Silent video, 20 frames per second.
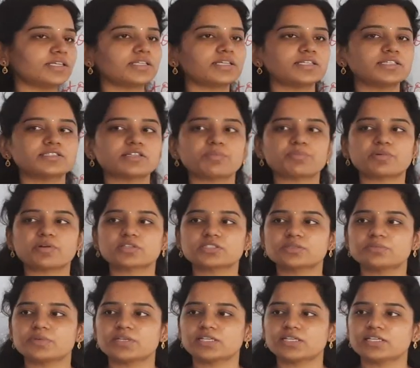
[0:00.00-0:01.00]
that is
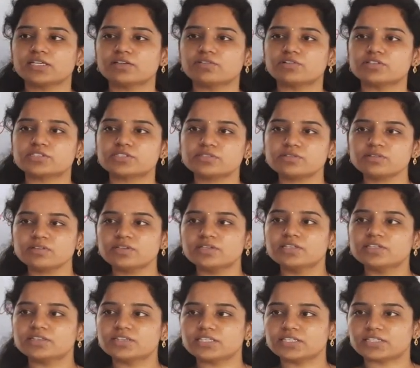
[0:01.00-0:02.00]
approximately equals to
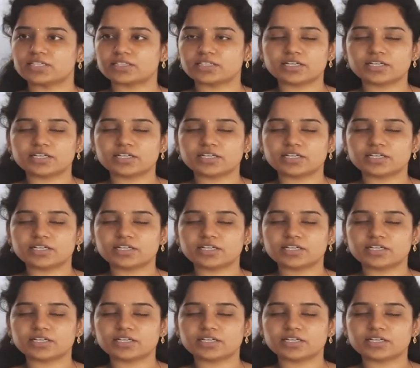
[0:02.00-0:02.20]
theta.